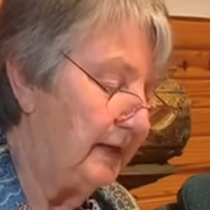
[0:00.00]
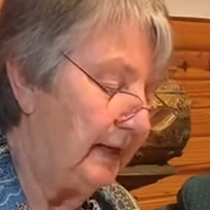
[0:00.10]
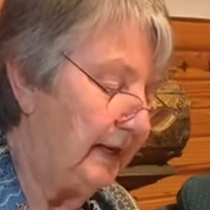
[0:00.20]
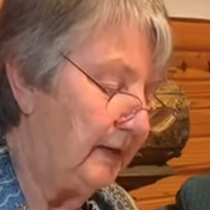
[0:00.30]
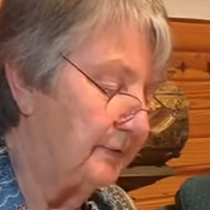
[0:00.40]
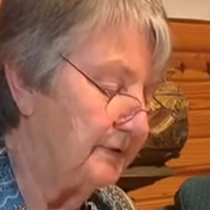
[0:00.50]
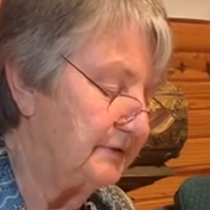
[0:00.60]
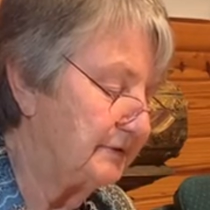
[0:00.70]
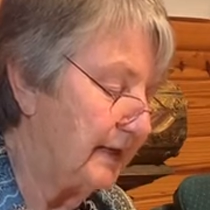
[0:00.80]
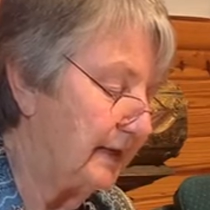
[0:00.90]

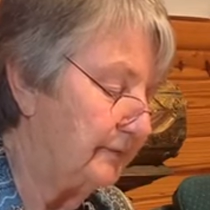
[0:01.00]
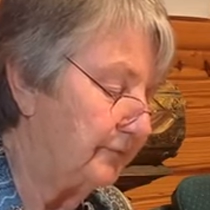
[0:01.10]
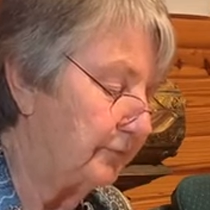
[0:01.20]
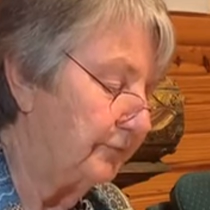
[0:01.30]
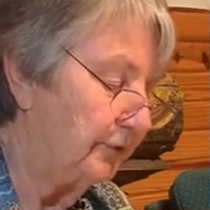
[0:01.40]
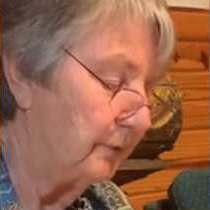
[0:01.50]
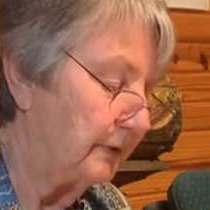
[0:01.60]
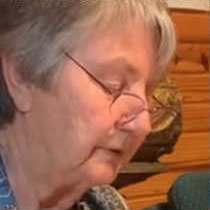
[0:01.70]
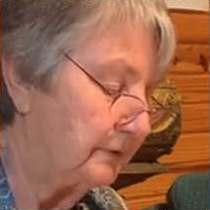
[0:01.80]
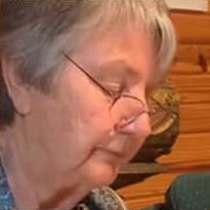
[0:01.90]
increase, and
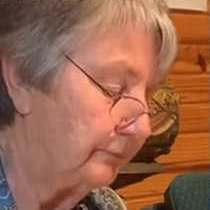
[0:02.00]
fulfillment.